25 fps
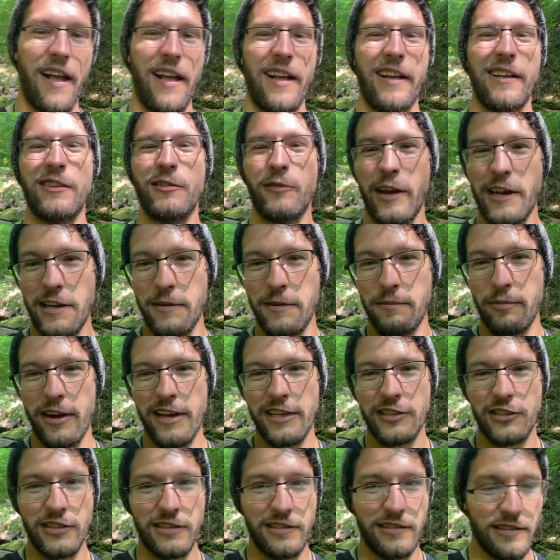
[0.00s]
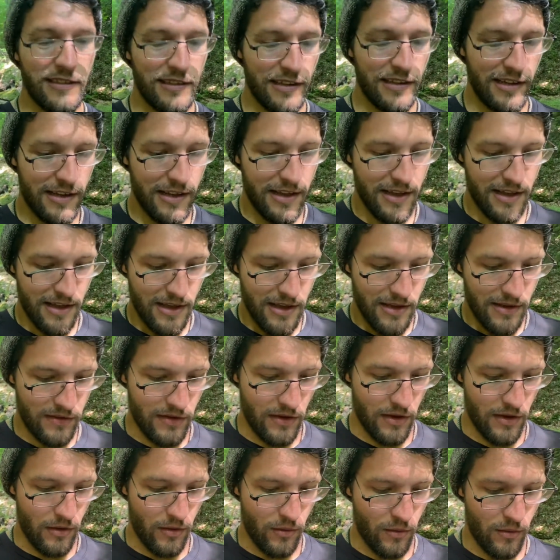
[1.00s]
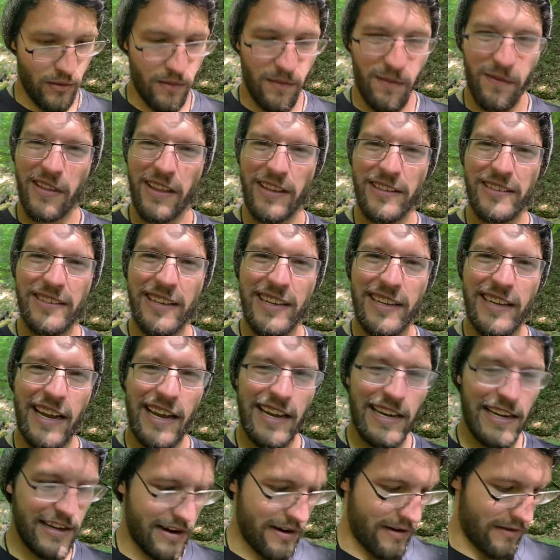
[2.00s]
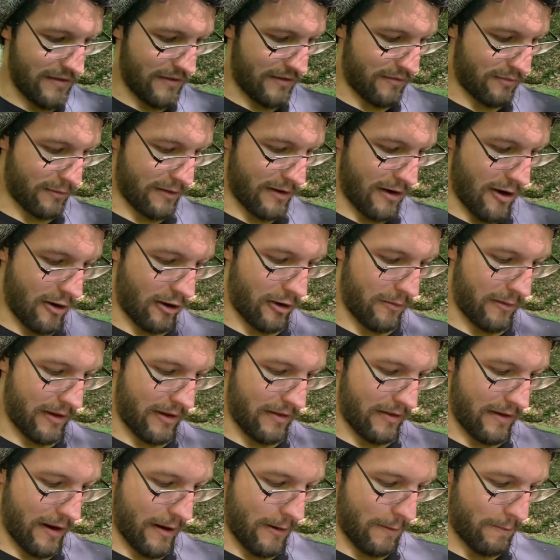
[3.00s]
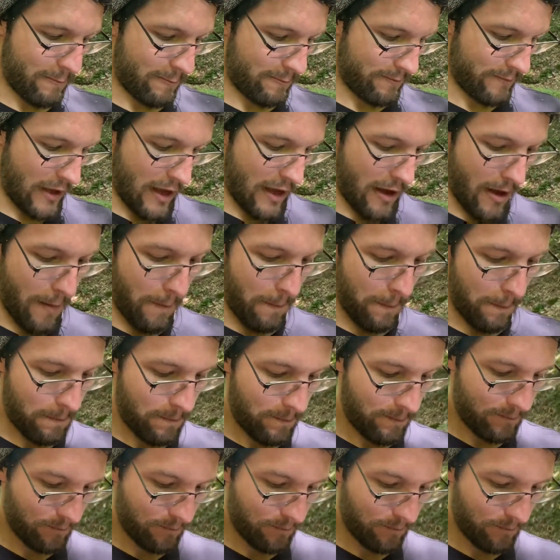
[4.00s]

Great Depression. So that's like 80 years we're talking about there. Now,